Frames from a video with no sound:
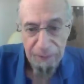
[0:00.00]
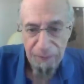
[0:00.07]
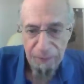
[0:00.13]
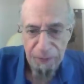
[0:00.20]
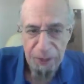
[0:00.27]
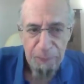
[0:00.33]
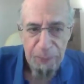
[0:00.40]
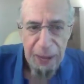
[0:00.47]

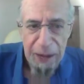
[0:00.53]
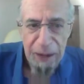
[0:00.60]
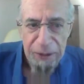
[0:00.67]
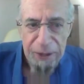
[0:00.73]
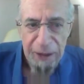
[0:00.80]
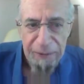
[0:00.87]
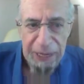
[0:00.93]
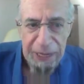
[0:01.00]

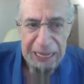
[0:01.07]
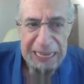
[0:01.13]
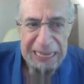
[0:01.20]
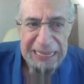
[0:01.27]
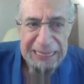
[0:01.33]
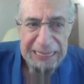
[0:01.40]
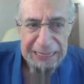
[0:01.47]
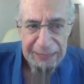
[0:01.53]
spiders have
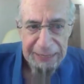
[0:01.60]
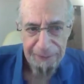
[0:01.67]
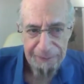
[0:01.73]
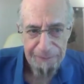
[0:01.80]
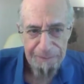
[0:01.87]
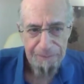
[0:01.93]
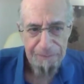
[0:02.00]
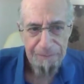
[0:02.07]
knees?
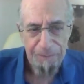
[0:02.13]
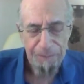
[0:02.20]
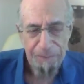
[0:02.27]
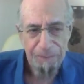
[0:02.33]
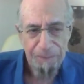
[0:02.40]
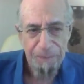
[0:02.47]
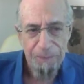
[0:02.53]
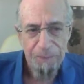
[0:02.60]

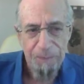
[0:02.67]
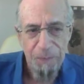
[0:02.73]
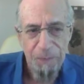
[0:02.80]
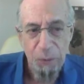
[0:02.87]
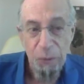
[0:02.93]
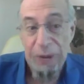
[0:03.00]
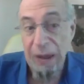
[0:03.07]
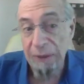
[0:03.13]

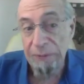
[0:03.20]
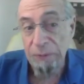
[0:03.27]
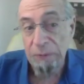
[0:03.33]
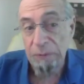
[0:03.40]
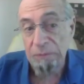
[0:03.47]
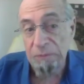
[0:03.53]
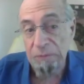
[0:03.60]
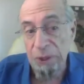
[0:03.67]
We have
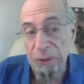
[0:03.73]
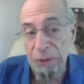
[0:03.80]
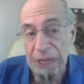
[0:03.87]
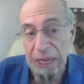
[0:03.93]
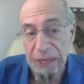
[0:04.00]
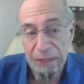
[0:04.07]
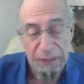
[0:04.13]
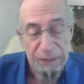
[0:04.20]
2
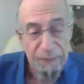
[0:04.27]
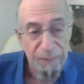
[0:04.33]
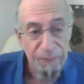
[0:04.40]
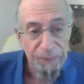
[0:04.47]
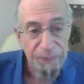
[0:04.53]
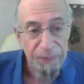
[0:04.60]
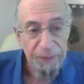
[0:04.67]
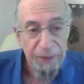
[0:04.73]
knees.
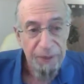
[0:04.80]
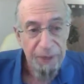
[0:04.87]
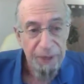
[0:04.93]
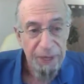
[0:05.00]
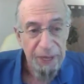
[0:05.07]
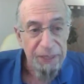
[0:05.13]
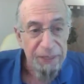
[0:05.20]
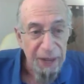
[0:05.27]

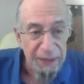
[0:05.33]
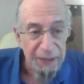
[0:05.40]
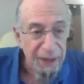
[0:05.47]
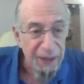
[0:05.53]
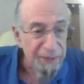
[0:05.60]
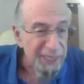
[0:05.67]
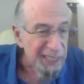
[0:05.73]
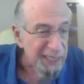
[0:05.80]
Insects
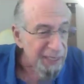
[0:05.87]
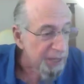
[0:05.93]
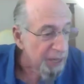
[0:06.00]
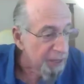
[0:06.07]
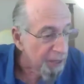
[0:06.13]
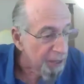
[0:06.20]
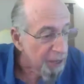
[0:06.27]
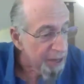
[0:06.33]
have 6
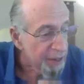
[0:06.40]
knees. Look at